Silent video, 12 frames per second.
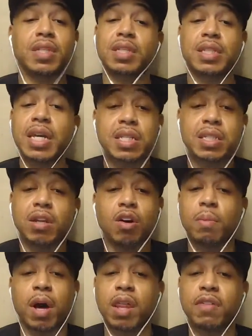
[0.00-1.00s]
these little
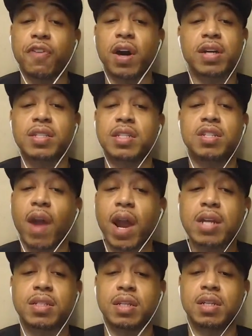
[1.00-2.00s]
motherfuckers is
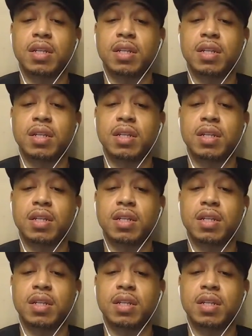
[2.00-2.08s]
crazy.